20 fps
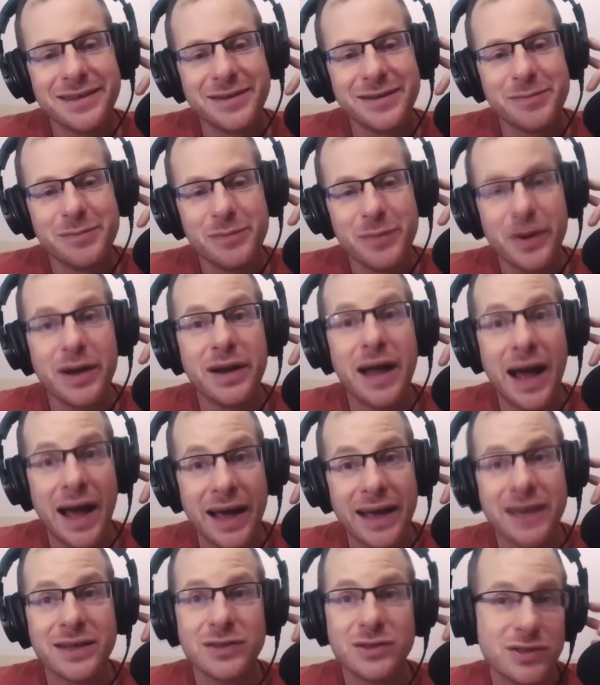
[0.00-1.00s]
mm-hmm. but
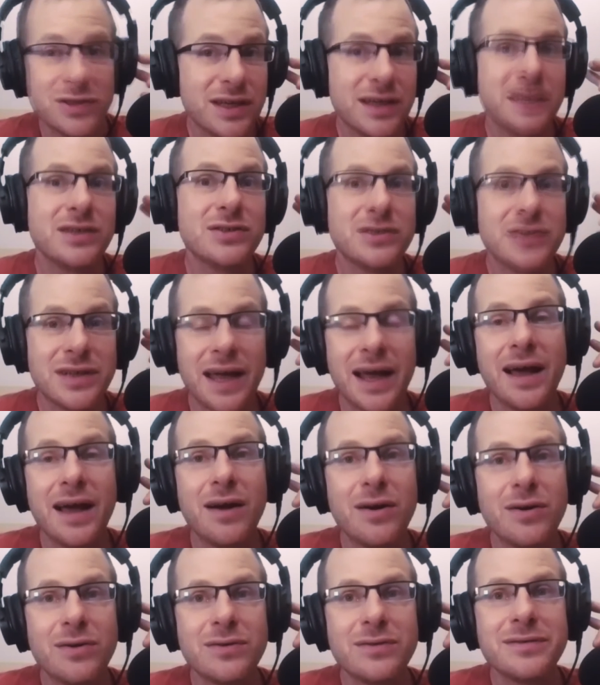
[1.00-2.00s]
i can change
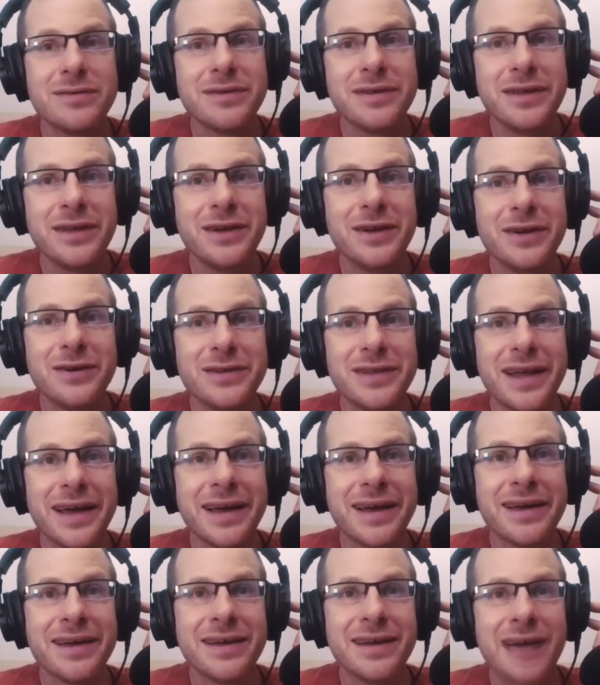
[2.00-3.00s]
how you know
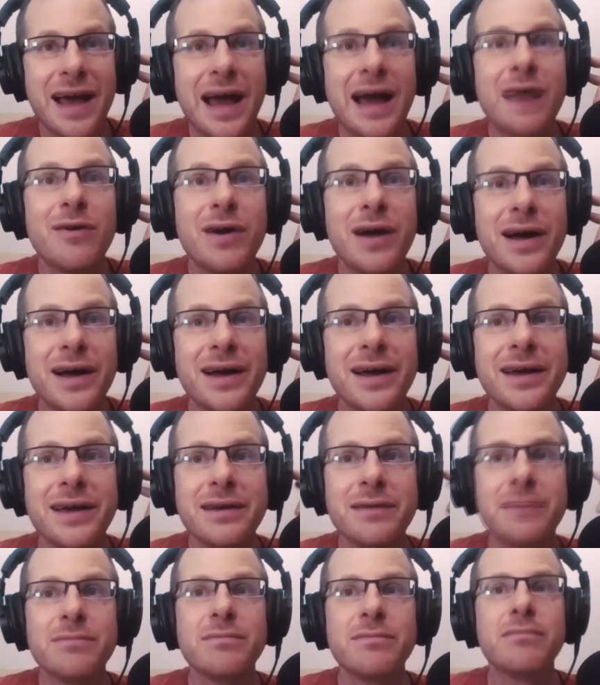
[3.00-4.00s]
like how
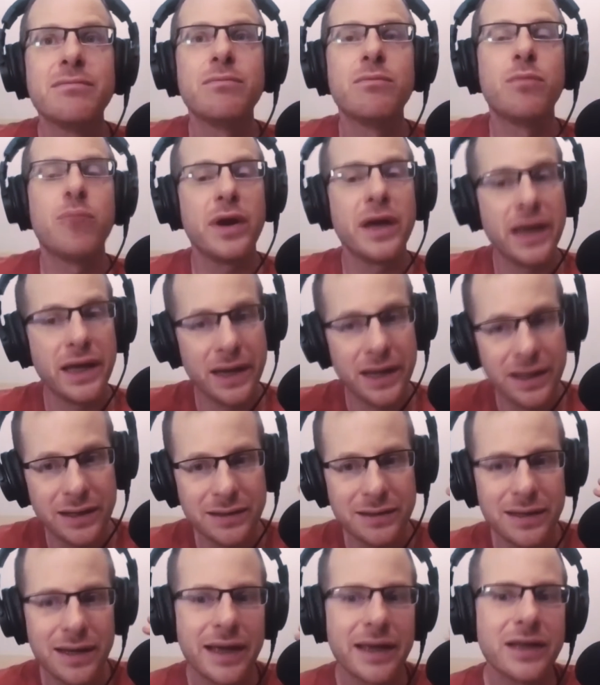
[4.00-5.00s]
i bring it
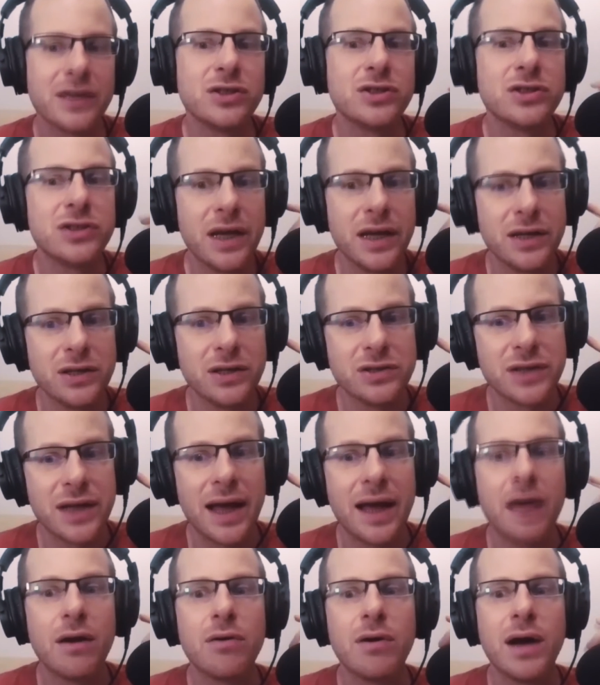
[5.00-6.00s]
in. I can change
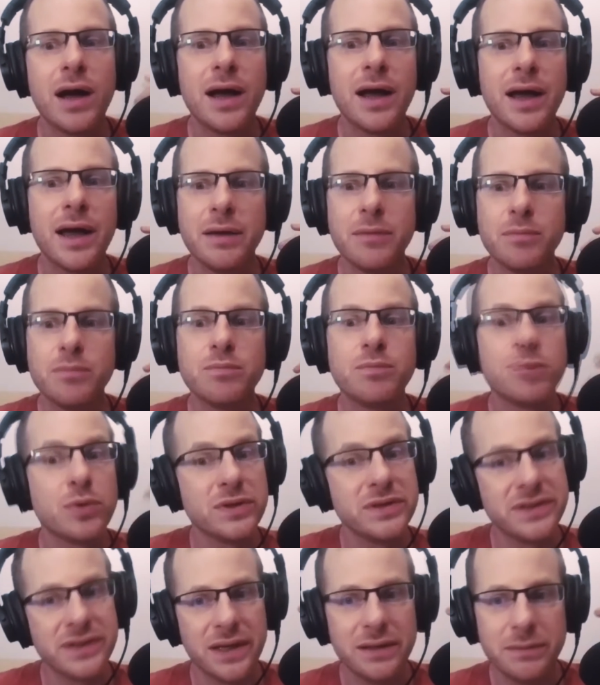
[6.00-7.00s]
how I
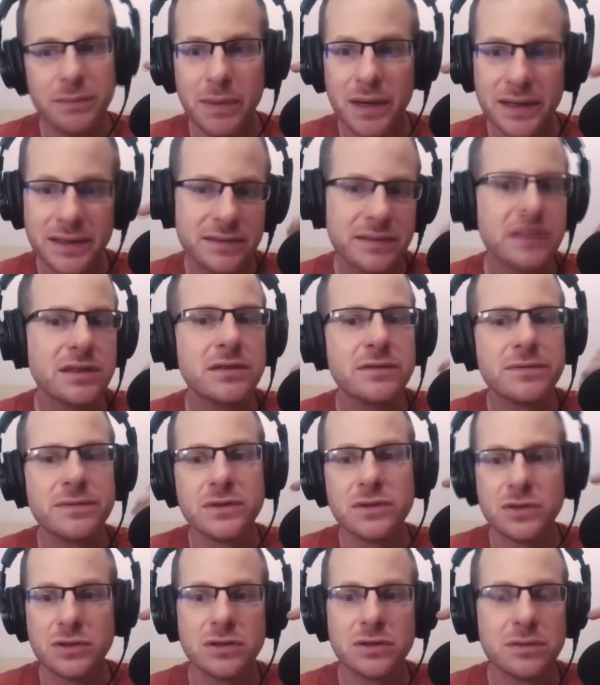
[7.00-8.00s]
present
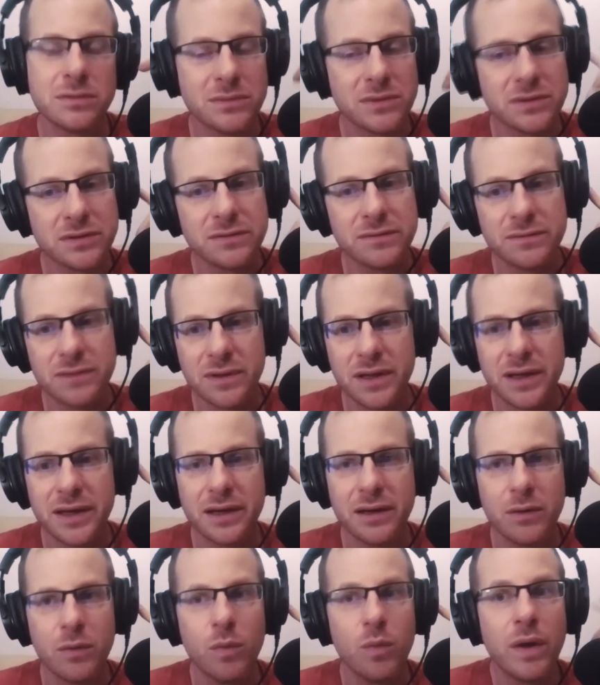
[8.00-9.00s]
myself in terms of
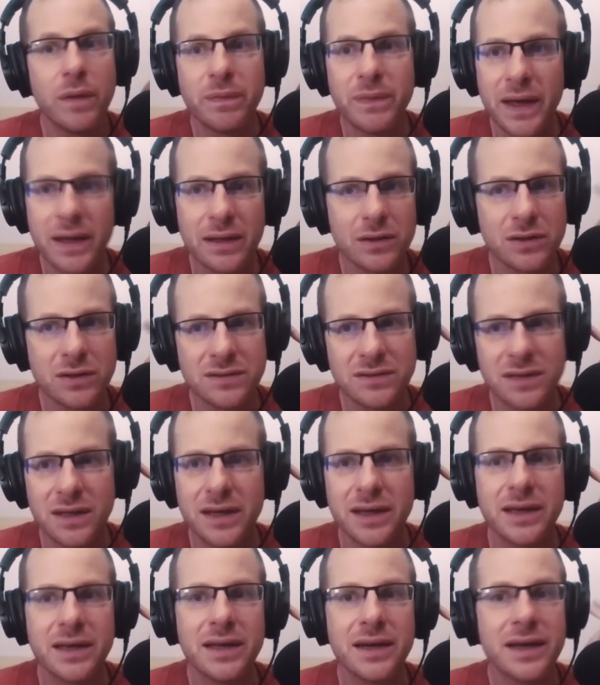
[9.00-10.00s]
like what that looks
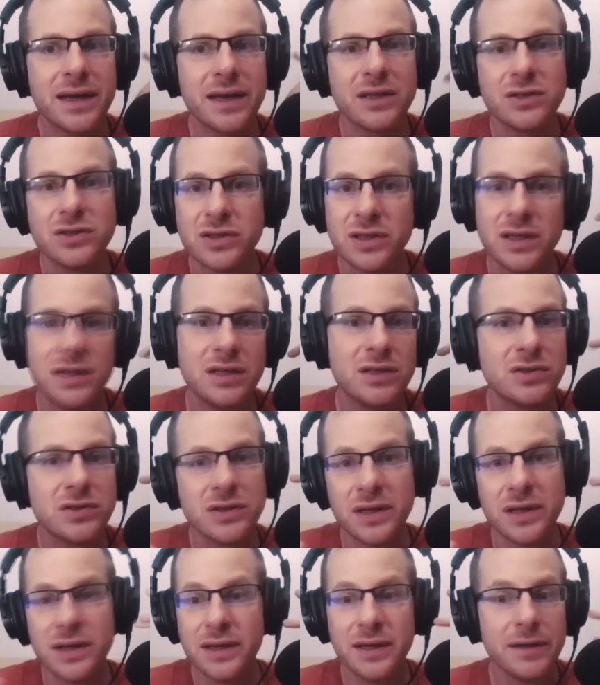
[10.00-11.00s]
like, and I can
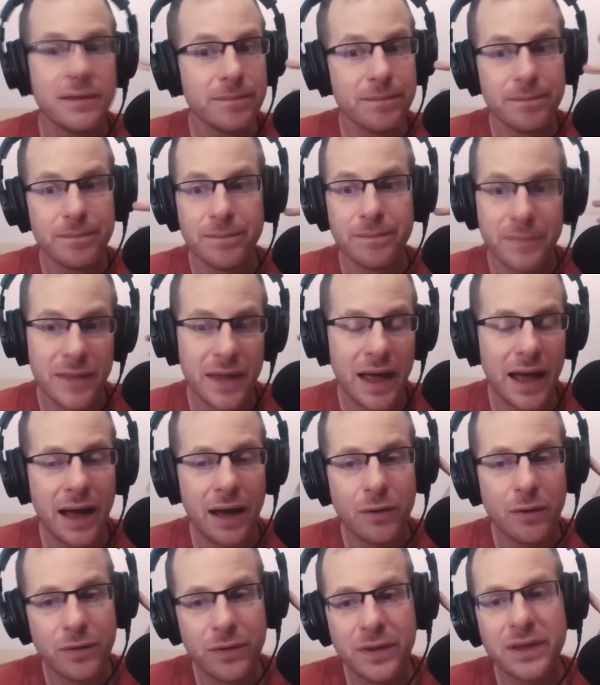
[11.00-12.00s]
change
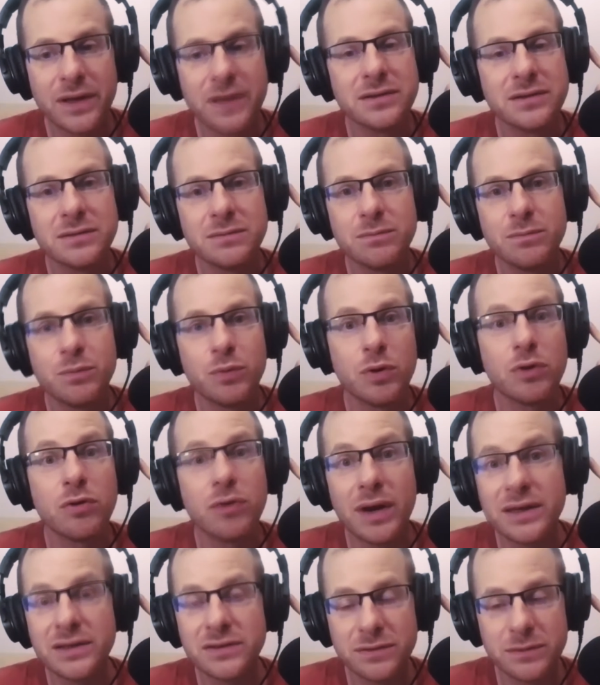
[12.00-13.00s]
how things
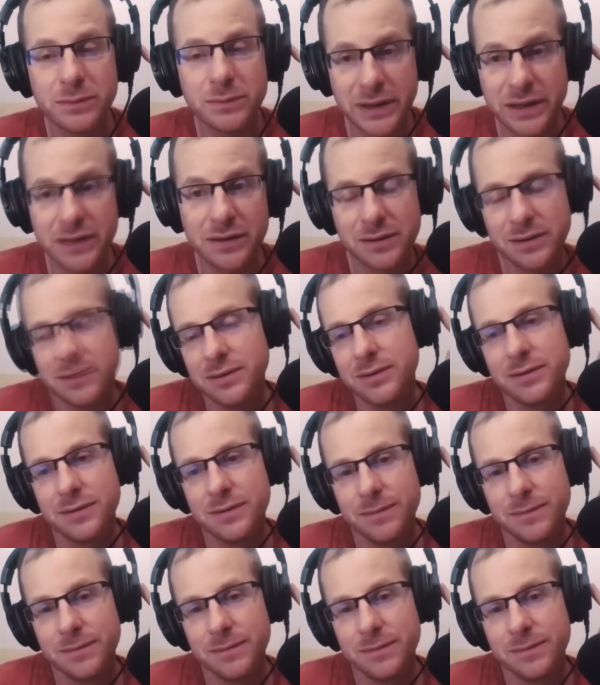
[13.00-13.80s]
progress from here.